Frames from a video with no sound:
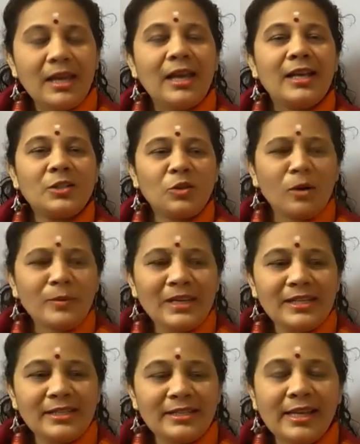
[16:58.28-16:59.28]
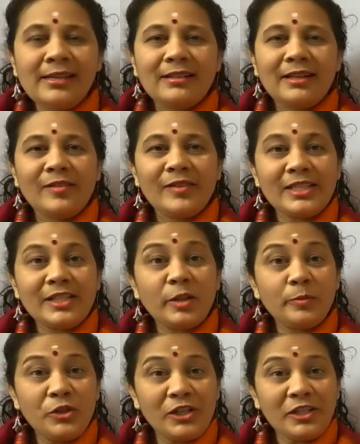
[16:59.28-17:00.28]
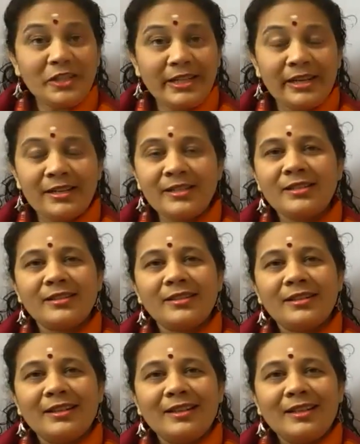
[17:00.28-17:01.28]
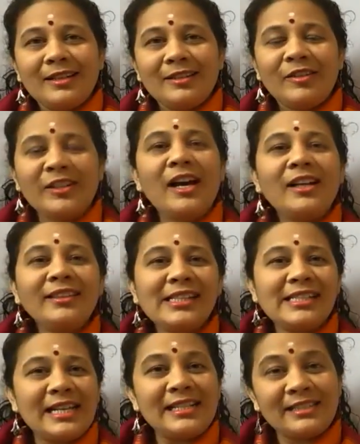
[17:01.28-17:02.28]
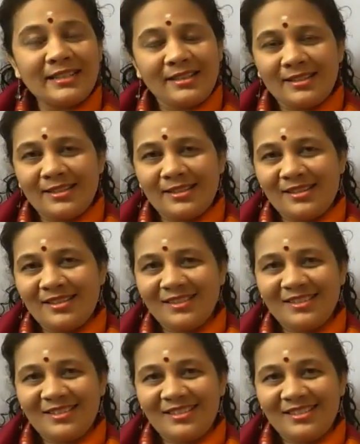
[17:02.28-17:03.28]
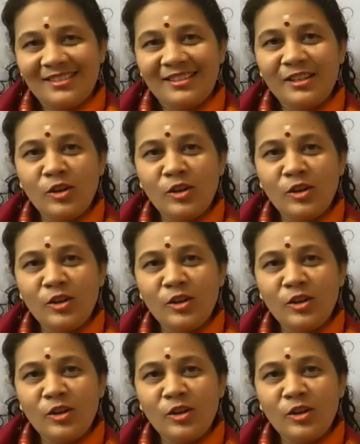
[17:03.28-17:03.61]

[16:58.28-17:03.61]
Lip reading: As Swami has said, even scriptures tell us, Vedanta tells us, the